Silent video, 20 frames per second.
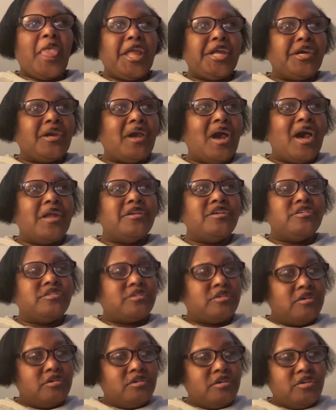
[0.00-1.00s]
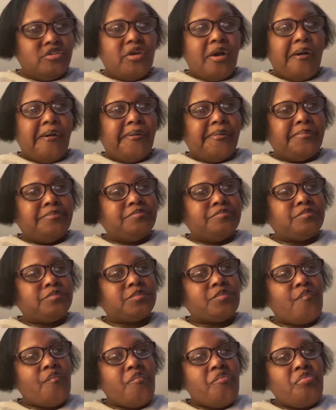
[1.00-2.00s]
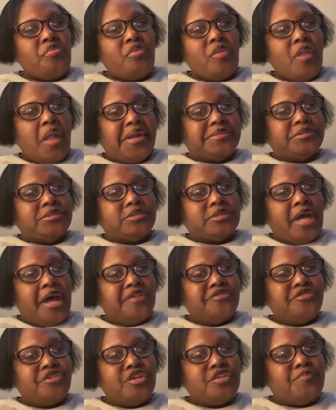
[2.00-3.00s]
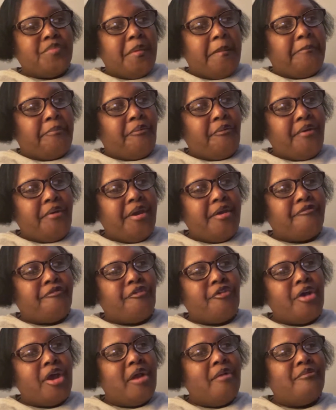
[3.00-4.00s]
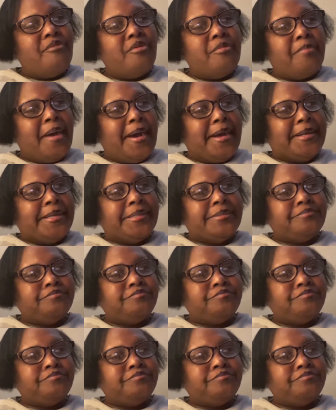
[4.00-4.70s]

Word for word: God is good, y'all. I've just been praying for everybody.